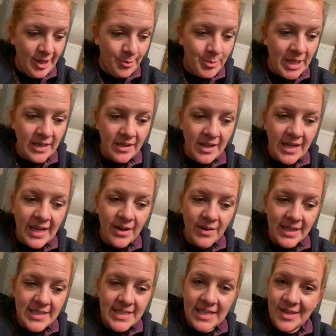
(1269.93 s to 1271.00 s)
But, you know,
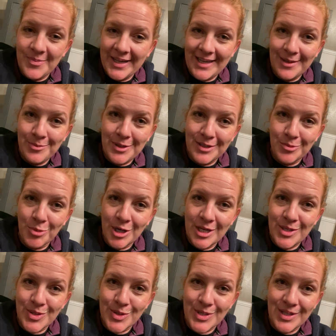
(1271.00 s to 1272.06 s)
I tend to beat up on the
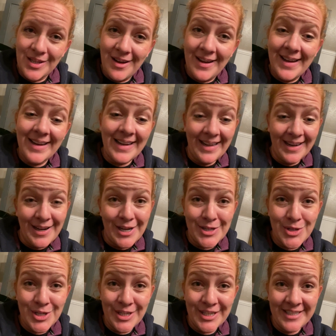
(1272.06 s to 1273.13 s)
preachers a lot, and I
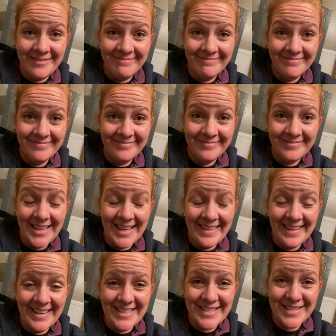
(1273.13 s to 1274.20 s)
should,
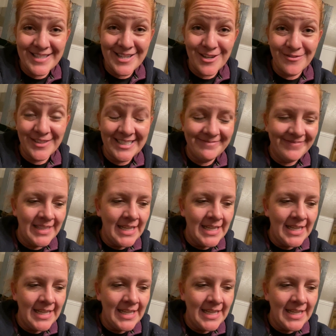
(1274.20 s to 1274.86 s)
and they deserve it.